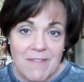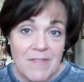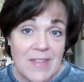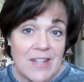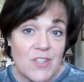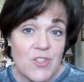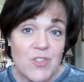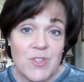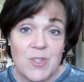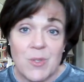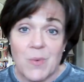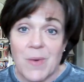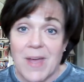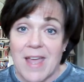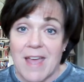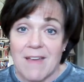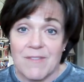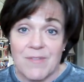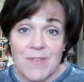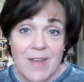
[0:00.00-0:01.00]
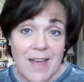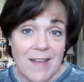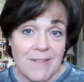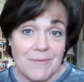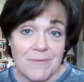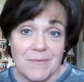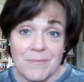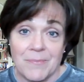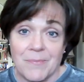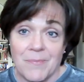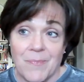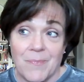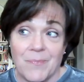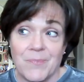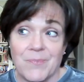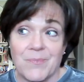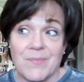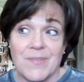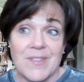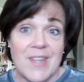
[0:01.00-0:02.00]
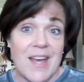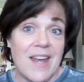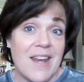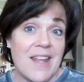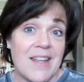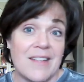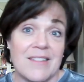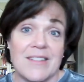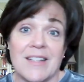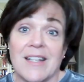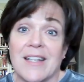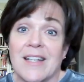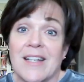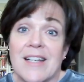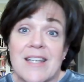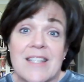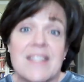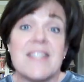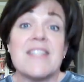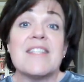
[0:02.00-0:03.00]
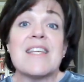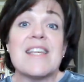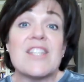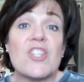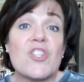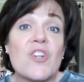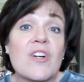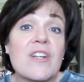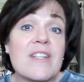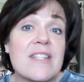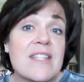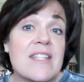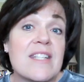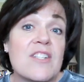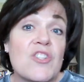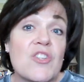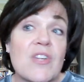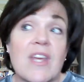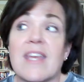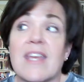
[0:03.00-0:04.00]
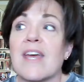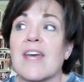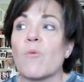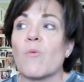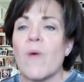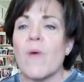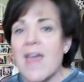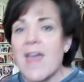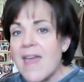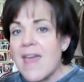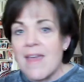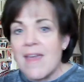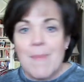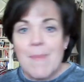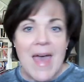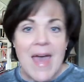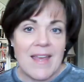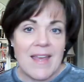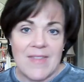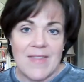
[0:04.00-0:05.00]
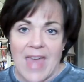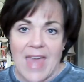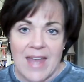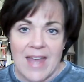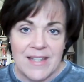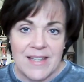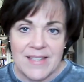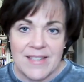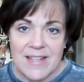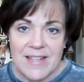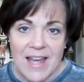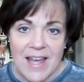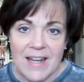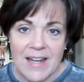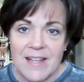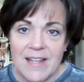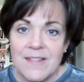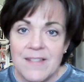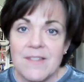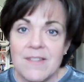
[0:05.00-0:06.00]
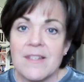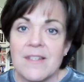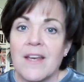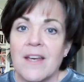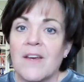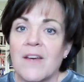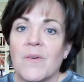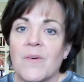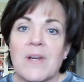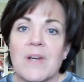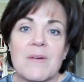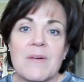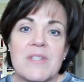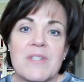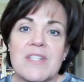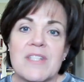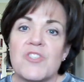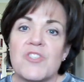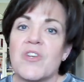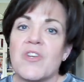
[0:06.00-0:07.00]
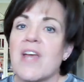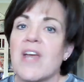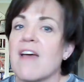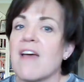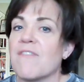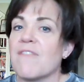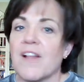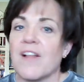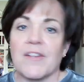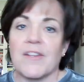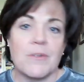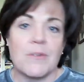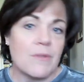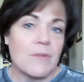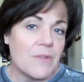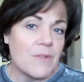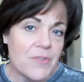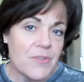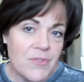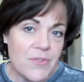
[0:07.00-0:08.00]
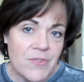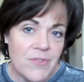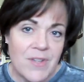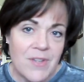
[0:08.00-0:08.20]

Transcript: That's just the way I've done it since I started stitching again. Way back in the 80s and 90s, when I was stitching, I followed the rules.